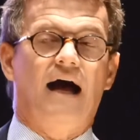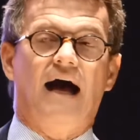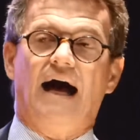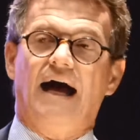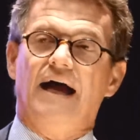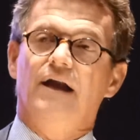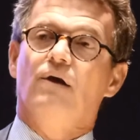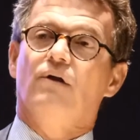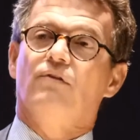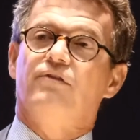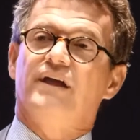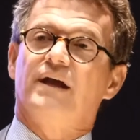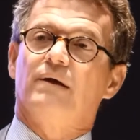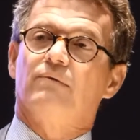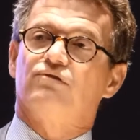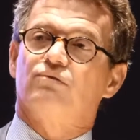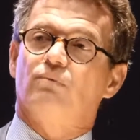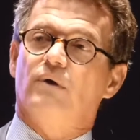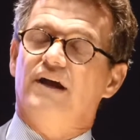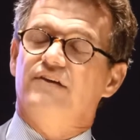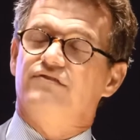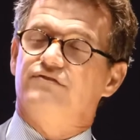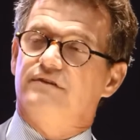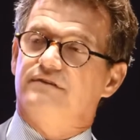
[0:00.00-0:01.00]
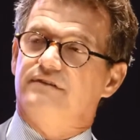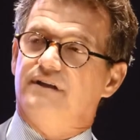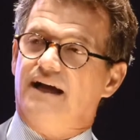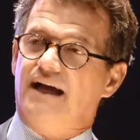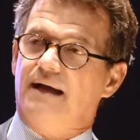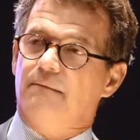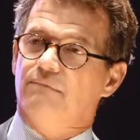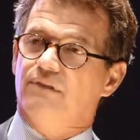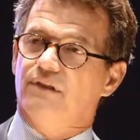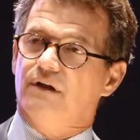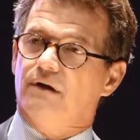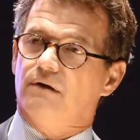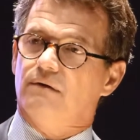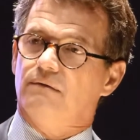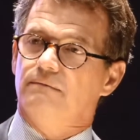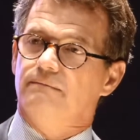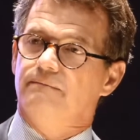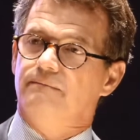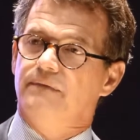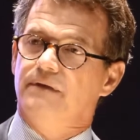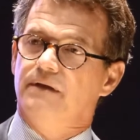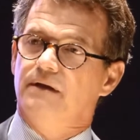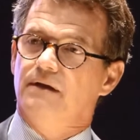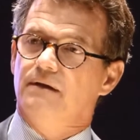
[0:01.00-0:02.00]
I don't think it was a waste of time, though.
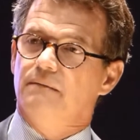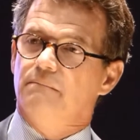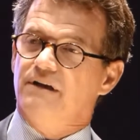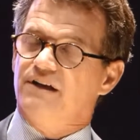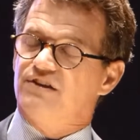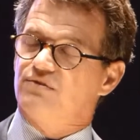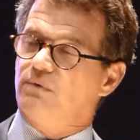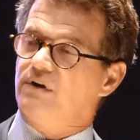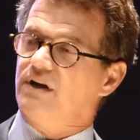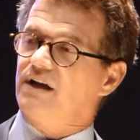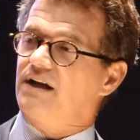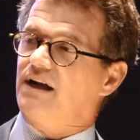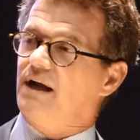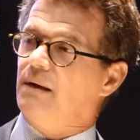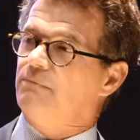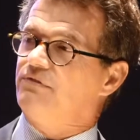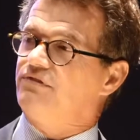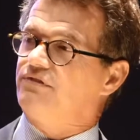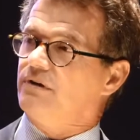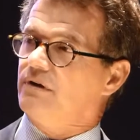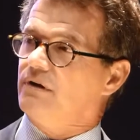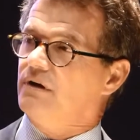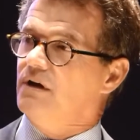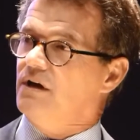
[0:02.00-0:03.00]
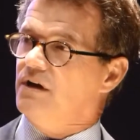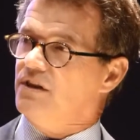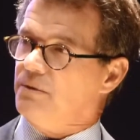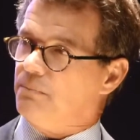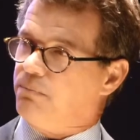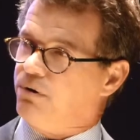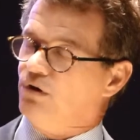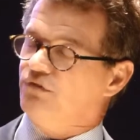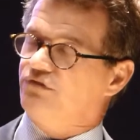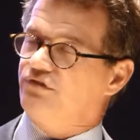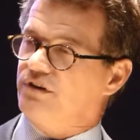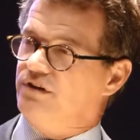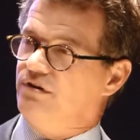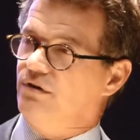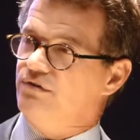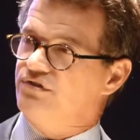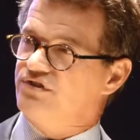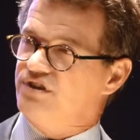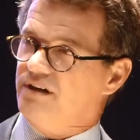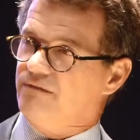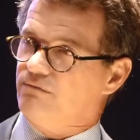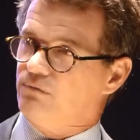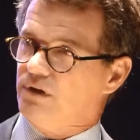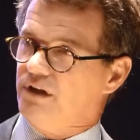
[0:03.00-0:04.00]
Because when it comes to the
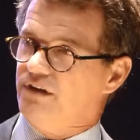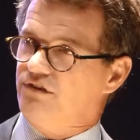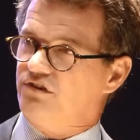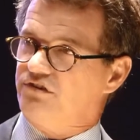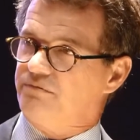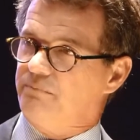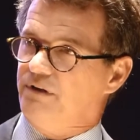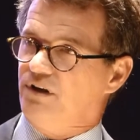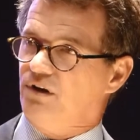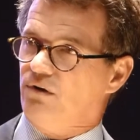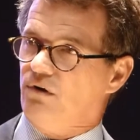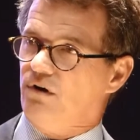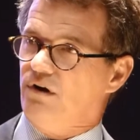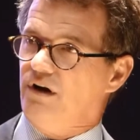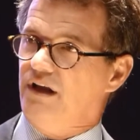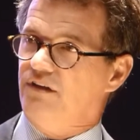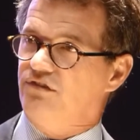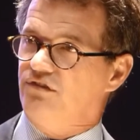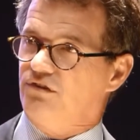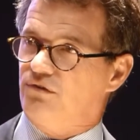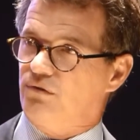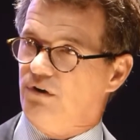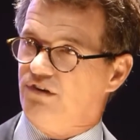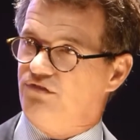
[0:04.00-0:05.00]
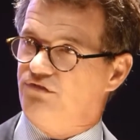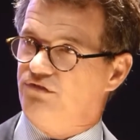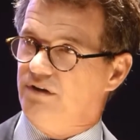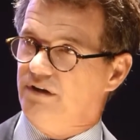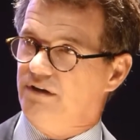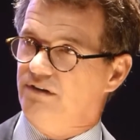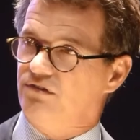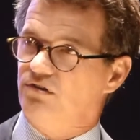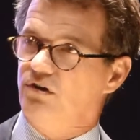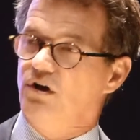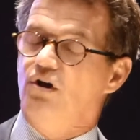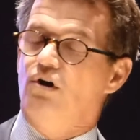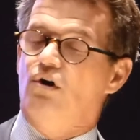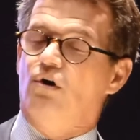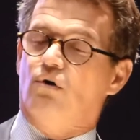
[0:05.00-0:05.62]
persecution of religious minorities and Christians,